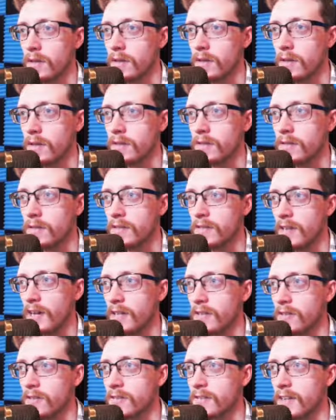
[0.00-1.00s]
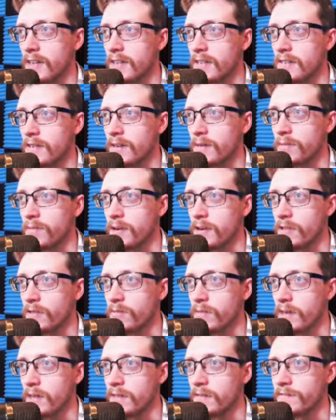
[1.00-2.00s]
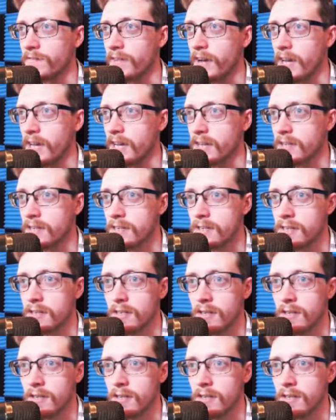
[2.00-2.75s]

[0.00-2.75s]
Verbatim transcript: Yeah, this guy looks like he's gonna punch me in the face.